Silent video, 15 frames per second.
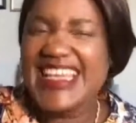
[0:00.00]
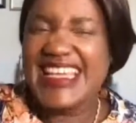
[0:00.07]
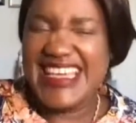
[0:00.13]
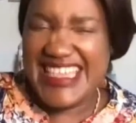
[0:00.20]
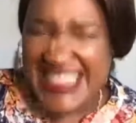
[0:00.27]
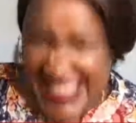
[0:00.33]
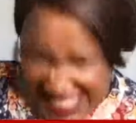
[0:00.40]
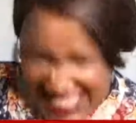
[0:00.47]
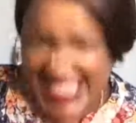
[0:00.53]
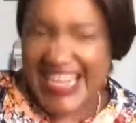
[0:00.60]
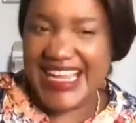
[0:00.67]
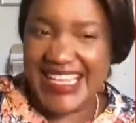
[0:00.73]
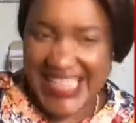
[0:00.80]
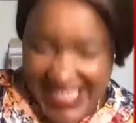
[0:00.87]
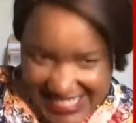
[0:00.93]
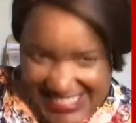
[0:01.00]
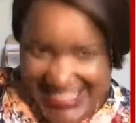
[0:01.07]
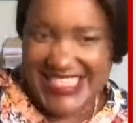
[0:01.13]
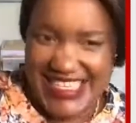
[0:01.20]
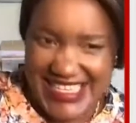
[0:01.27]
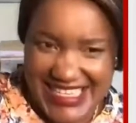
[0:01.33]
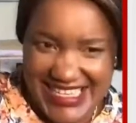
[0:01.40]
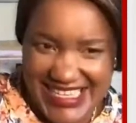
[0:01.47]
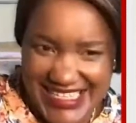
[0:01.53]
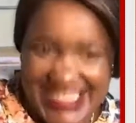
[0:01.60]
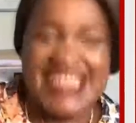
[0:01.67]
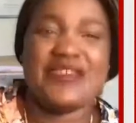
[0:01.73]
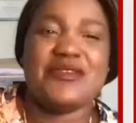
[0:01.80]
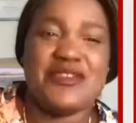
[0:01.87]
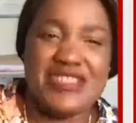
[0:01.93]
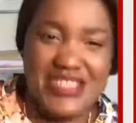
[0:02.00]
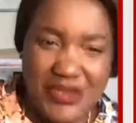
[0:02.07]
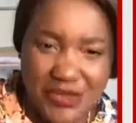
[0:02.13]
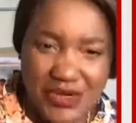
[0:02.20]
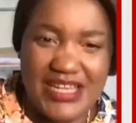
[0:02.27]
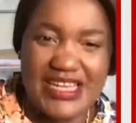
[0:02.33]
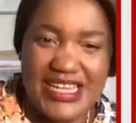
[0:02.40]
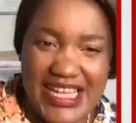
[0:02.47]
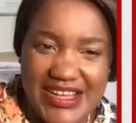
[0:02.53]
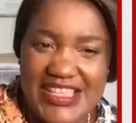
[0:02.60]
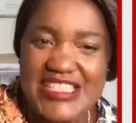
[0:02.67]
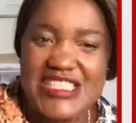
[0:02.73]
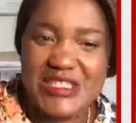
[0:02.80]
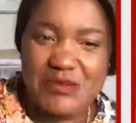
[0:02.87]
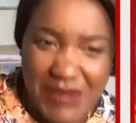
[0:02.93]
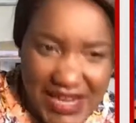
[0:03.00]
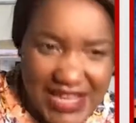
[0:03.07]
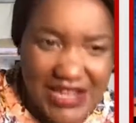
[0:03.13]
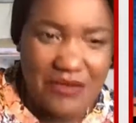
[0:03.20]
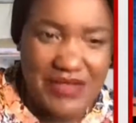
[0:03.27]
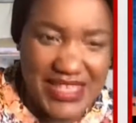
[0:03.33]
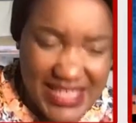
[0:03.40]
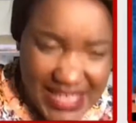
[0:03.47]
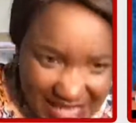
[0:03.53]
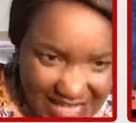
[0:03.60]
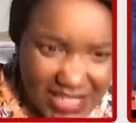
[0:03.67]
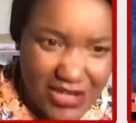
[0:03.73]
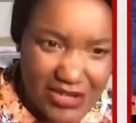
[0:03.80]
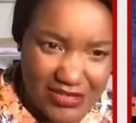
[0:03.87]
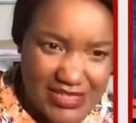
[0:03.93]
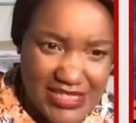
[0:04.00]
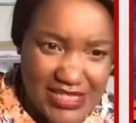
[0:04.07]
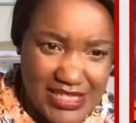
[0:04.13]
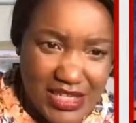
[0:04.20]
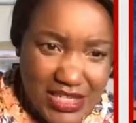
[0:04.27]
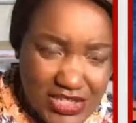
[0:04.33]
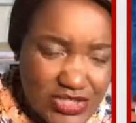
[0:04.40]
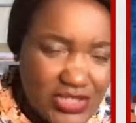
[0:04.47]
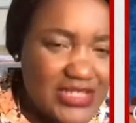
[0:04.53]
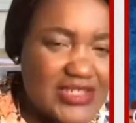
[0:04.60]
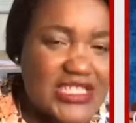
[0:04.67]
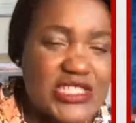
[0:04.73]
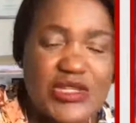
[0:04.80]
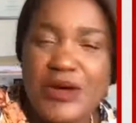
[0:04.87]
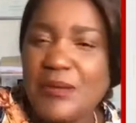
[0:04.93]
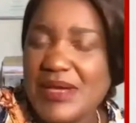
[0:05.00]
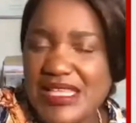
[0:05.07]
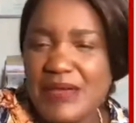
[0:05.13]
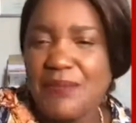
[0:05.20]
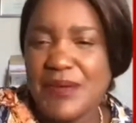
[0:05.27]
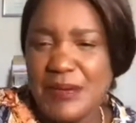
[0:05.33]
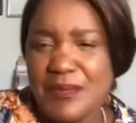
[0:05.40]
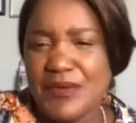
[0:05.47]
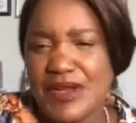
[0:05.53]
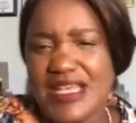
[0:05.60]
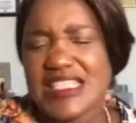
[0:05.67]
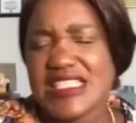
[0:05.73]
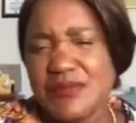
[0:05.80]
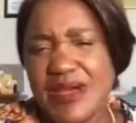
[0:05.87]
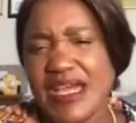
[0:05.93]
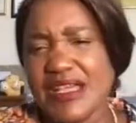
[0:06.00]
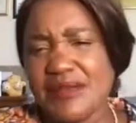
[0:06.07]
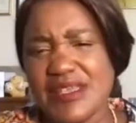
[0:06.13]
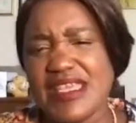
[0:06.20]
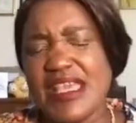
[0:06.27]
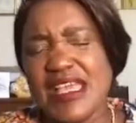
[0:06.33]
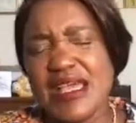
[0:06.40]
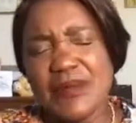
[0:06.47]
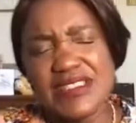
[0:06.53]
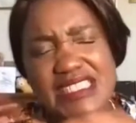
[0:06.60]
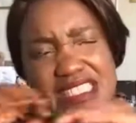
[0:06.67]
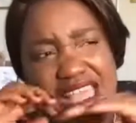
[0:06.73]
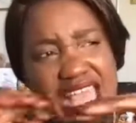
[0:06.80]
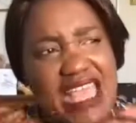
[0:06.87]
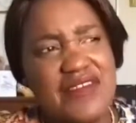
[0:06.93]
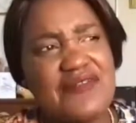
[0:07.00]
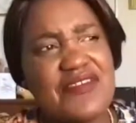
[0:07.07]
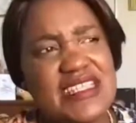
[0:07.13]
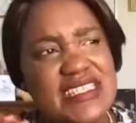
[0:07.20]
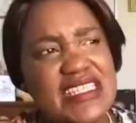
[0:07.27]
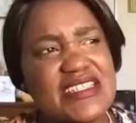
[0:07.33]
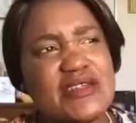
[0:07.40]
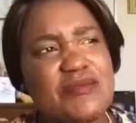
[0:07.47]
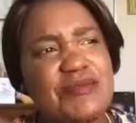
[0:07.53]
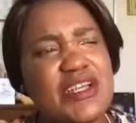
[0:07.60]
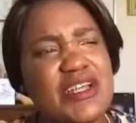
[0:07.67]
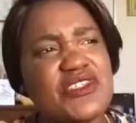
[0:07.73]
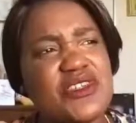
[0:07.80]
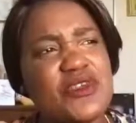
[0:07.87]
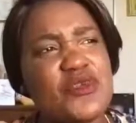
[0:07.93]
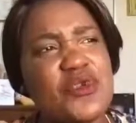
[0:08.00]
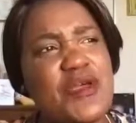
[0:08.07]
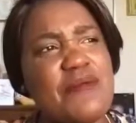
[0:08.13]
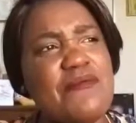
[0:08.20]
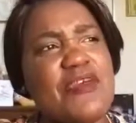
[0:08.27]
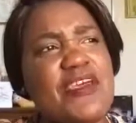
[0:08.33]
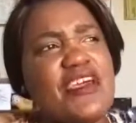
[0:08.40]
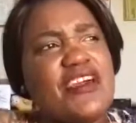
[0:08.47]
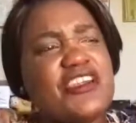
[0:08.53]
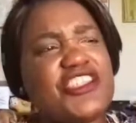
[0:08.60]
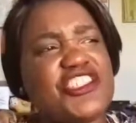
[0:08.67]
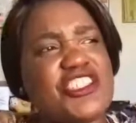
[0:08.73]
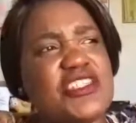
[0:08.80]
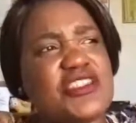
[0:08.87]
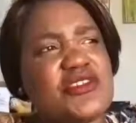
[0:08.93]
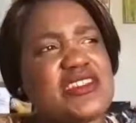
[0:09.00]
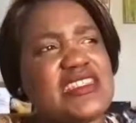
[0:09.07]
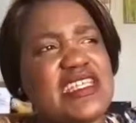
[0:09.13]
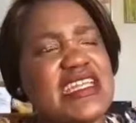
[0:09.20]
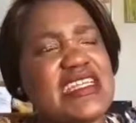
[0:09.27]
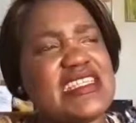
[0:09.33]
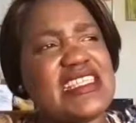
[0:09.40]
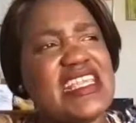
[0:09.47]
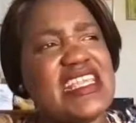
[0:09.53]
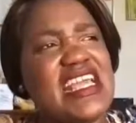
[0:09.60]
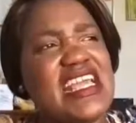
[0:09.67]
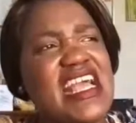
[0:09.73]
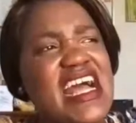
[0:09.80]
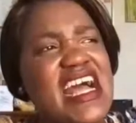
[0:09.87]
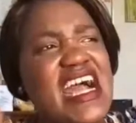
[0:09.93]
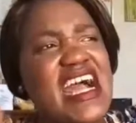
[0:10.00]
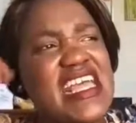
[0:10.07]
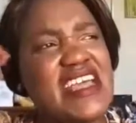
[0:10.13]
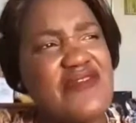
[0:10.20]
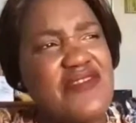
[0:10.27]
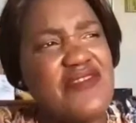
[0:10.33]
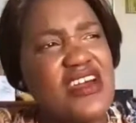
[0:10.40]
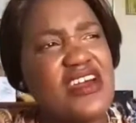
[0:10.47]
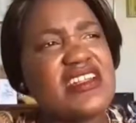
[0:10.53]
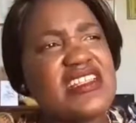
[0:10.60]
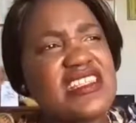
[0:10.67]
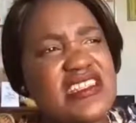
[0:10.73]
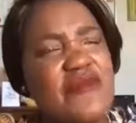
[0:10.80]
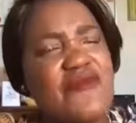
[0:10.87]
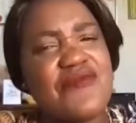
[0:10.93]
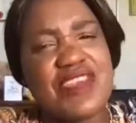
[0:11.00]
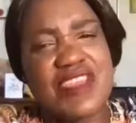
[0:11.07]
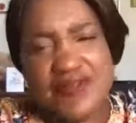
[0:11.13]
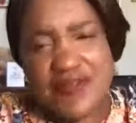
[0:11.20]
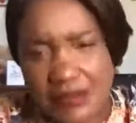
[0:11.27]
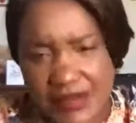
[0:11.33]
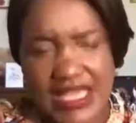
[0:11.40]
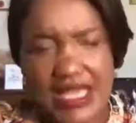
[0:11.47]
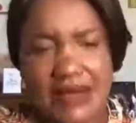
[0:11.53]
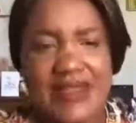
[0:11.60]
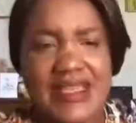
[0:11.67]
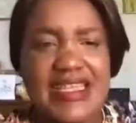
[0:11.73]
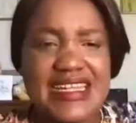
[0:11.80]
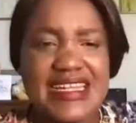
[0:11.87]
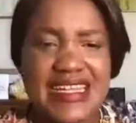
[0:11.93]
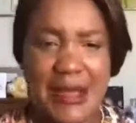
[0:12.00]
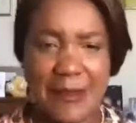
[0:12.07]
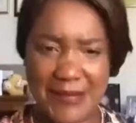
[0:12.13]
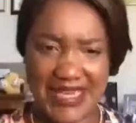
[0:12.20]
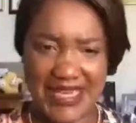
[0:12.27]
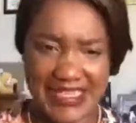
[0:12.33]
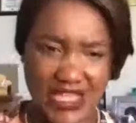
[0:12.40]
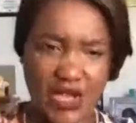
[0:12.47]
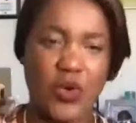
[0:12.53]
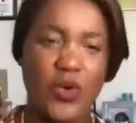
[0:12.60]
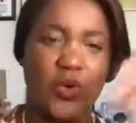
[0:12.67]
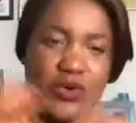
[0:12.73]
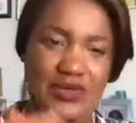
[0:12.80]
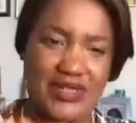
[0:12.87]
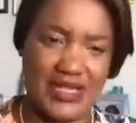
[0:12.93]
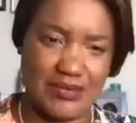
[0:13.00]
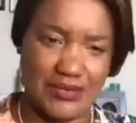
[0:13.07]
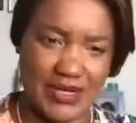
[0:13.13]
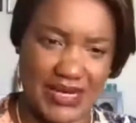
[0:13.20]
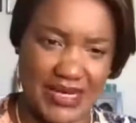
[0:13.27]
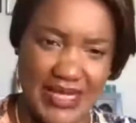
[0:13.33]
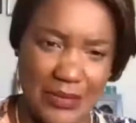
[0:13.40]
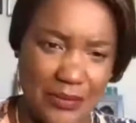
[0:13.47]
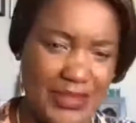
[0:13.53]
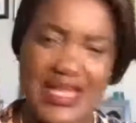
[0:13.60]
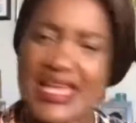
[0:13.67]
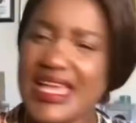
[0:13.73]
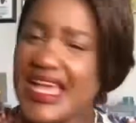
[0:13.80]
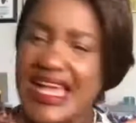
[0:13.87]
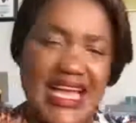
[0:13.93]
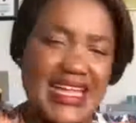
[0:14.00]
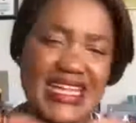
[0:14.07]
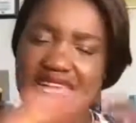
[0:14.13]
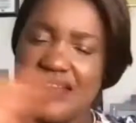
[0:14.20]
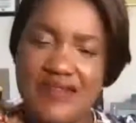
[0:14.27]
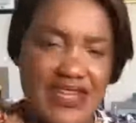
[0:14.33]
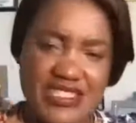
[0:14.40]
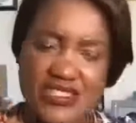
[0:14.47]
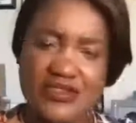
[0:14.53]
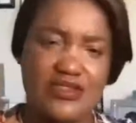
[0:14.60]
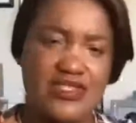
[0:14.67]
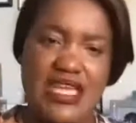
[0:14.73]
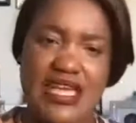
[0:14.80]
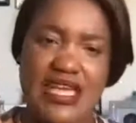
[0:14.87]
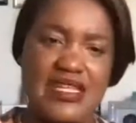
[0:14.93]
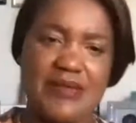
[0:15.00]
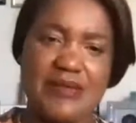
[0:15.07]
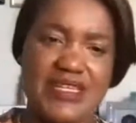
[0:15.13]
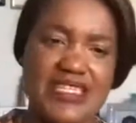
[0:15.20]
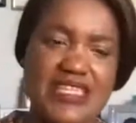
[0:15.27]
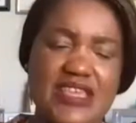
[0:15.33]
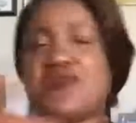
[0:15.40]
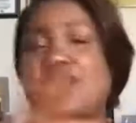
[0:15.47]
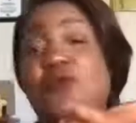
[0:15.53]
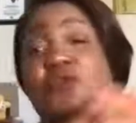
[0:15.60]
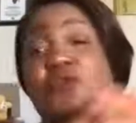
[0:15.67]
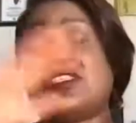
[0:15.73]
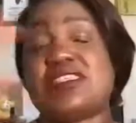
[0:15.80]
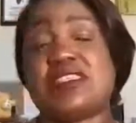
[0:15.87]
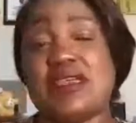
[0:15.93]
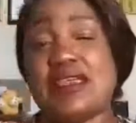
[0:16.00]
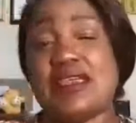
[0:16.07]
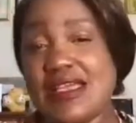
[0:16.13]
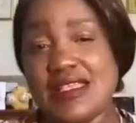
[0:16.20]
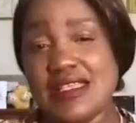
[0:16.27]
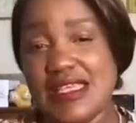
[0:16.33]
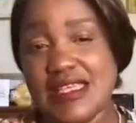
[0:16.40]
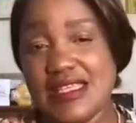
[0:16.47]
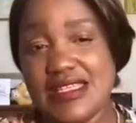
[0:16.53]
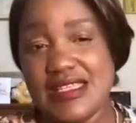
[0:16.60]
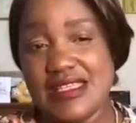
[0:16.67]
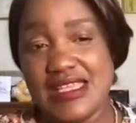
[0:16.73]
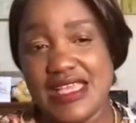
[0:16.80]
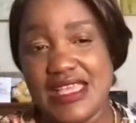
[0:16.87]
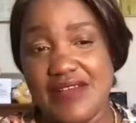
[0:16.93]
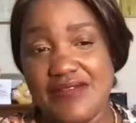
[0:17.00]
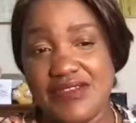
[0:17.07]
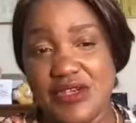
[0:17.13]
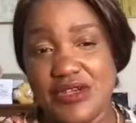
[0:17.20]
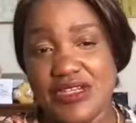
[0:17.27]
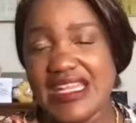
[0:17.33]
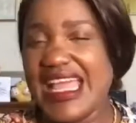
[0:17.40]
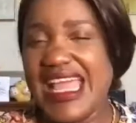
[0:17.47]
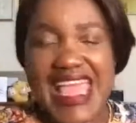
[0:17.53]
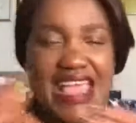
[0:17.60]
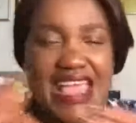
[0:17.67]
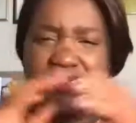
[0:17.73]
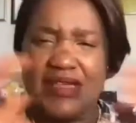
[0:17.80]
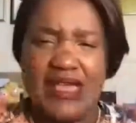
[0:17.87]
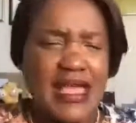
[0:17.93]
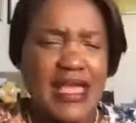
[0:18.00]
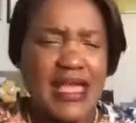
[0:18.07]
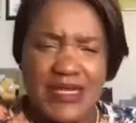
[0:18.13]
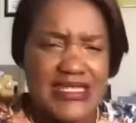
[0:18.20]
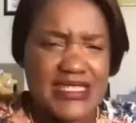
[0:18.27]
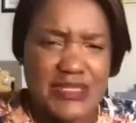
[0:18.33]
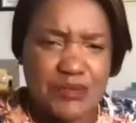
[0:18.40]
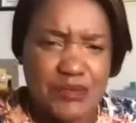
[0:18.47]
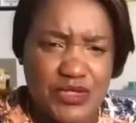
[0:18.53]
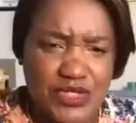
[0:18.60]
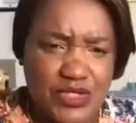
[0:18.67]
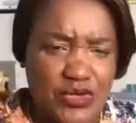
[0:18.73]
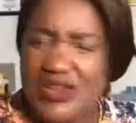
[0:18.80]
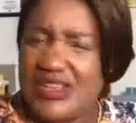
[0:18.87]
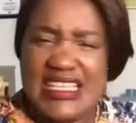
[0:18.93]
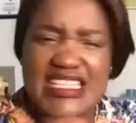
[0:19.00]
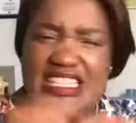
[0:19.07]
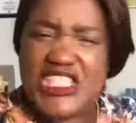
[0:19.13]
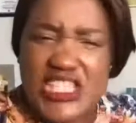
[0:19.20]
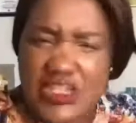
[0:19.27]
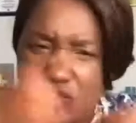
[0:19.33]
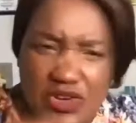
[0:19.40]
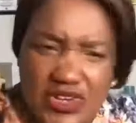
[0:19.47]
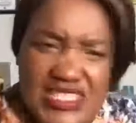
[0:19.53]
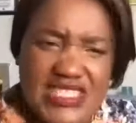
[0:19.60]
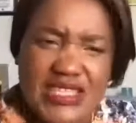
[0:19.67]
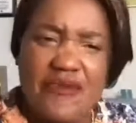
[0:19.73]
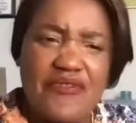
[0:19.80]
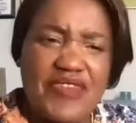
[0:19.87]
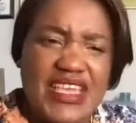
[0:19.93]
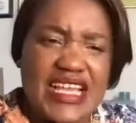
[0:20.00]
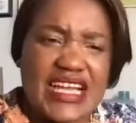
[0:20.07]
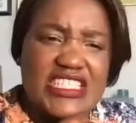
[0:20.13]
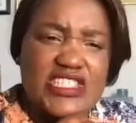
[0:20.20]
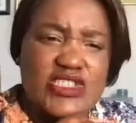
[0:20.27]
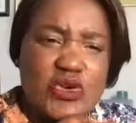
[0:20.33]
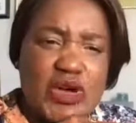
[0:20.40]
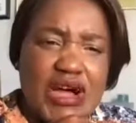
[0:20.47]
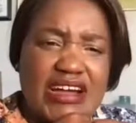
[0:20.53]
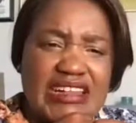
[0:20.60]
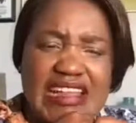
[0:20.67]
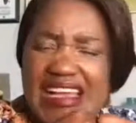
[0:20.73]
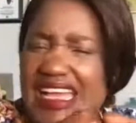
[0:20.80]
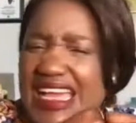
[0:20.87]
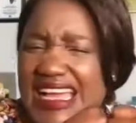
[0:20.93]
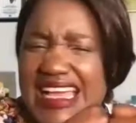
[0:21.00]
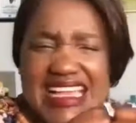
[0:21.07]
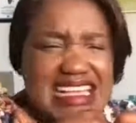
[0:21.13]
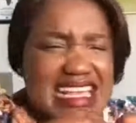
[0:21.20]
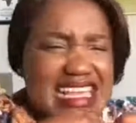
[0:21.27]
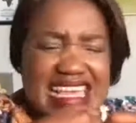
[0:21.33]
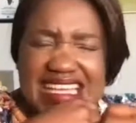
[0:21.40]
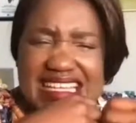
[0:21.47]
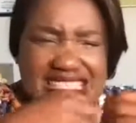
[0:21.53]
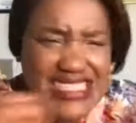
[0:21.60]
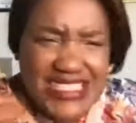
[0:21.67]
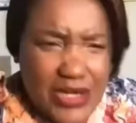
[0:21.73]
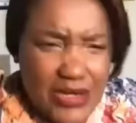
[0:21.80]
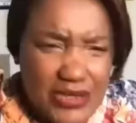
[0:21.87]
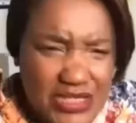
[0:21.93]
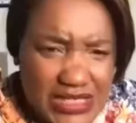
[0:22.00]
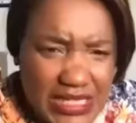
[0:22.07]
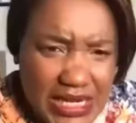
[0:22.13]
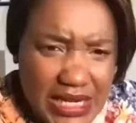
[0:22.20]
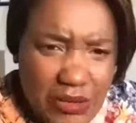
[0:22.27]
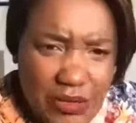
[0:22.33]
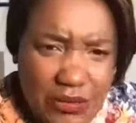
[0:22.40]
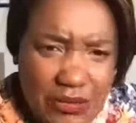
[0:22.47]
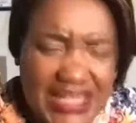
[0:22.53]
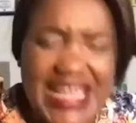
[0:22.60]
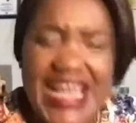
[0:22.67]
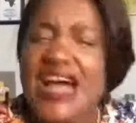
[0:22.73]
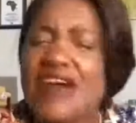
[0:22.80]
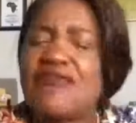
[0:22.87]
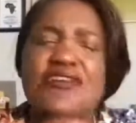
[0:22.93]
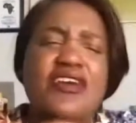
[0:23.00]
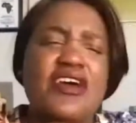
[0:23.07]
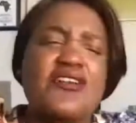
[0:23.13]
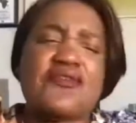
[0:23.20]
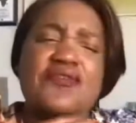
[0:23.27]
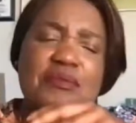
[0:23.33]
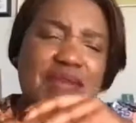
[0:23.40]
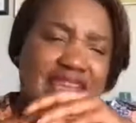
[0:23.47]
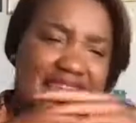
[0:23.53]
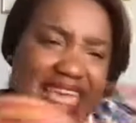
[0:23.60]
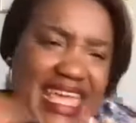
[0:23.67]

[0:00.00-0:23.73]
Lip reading: Indira Gandhi. That was the one that inspired me a lot. So there are so many people that inspired me, but in every single person who emerged in the society, I have learned something from them that make the whole Debora Kayembe. I never exclude anybody for what they have done. Mrs. Bhutto, she was something I saw on her, extraordinary woman. I've learned from